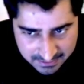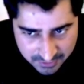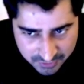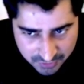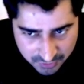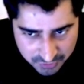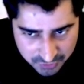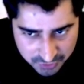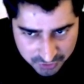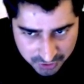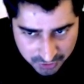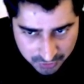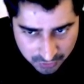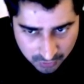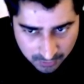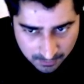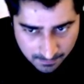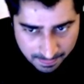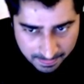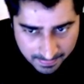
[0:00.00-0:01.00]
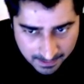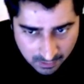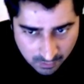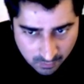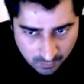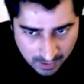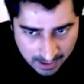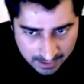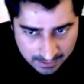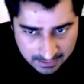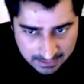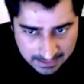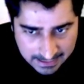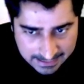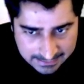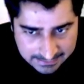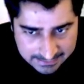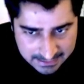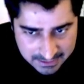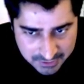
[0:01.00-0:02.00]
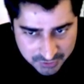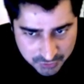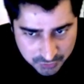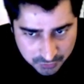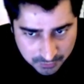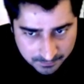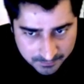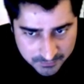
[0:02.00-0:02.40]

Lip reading: So 0, 1 and then 2.